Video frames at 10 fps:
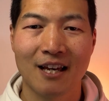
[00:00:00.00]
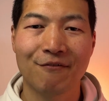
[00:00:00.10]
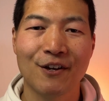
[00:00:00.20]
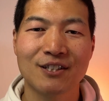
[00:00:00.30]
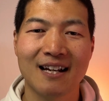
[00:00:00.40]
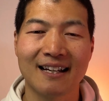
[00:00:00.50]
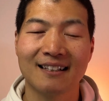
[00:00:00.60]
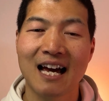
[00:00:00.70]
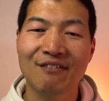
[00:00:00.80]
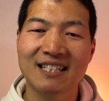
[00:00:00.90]
It feels like
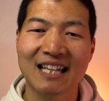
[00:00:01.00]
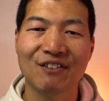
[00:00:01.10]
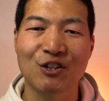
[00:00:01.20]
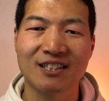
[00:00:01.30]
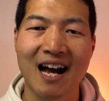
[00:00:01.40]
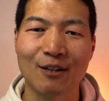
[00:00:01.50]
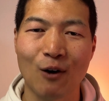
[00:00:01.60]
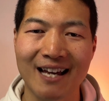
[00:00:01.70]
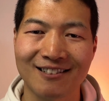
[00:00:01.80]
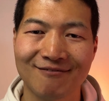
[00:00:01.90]
life is giving you a sign,
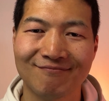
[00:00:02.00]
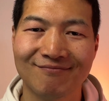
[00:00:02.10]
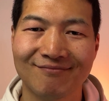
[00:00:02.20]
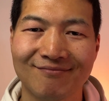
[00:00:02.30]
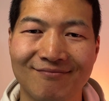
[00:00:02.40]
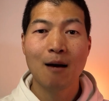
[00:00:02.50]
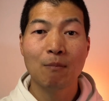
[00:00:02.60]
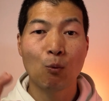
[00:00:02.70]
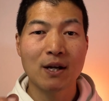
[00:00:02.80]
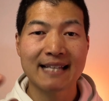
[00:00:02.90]
right?
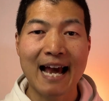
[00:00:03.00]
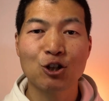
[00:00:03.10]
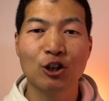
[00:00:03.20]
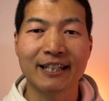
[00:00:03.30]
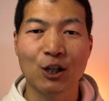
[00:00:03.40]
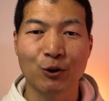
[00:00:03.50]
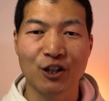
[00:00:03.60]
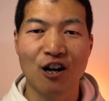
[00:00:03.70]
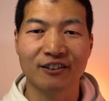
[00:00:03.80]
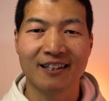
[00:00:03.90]
But what's actually going
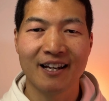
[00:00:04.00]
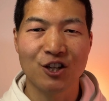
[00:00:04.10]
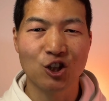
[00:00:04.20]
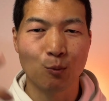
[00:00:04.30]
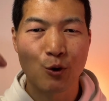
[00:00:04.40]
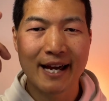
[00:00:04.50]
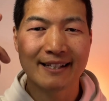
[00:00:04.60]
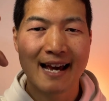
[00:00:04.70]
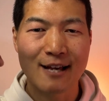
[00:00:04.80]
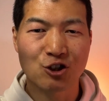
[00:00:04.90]
on is your
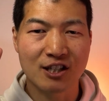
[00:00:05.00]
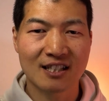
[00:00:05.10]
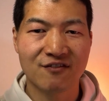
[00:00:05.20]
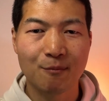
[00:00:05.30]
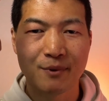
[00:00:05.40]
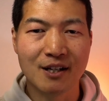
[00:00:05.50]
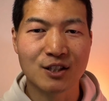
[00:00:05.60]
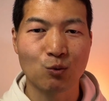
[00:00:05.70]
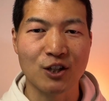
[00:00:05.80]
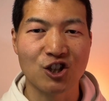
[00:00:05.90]
brain has just flipped a
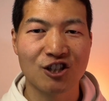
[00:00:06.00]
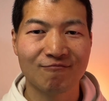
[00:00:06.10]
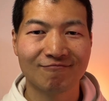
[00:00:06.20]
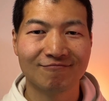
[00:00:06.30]
switch.